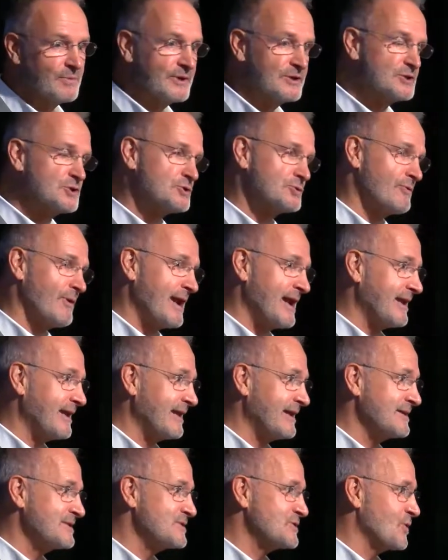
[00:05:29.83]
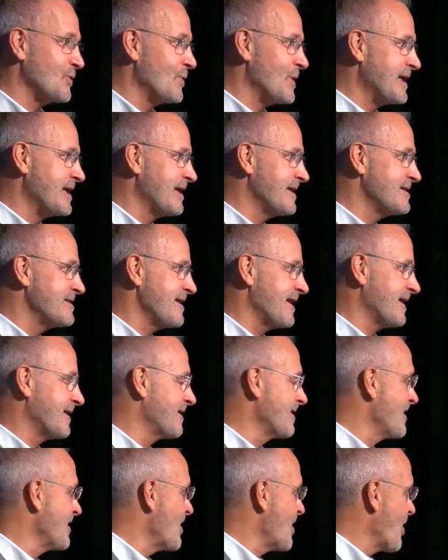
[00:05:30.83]
but training, so we can
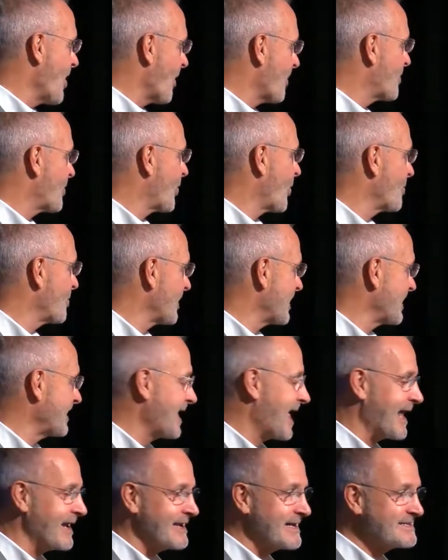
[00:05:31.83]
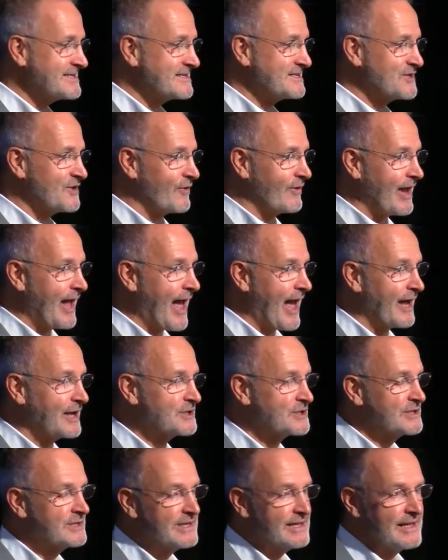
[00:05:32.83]
take appropriate and necessary
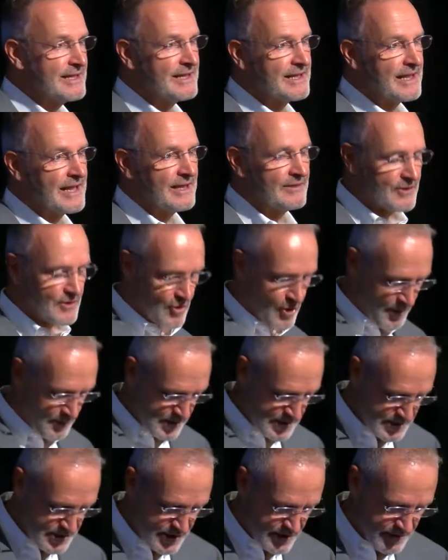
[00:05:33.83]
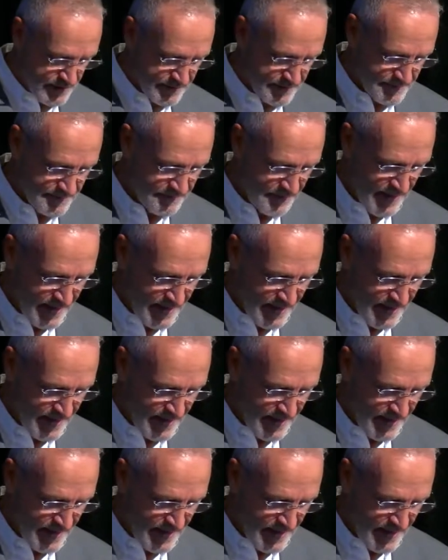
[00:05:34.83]
action in the coming year.